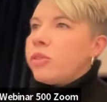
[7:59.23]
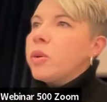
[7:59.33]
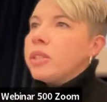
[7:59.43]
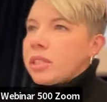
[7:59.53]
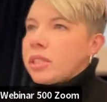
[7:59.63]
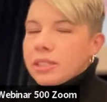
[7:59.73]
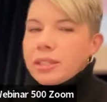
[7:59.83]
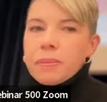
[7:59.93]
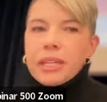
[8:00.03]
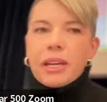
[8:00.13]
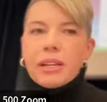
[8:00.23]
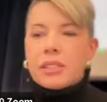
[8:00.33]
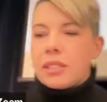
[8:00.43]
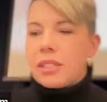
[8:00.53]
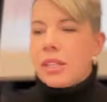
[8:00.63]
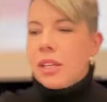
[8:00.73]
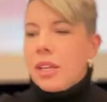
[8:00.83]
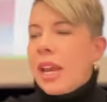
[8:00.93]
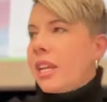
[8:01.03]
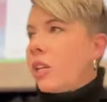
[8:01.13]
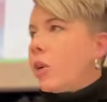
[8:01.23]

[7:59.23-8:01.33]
focus on something else. Any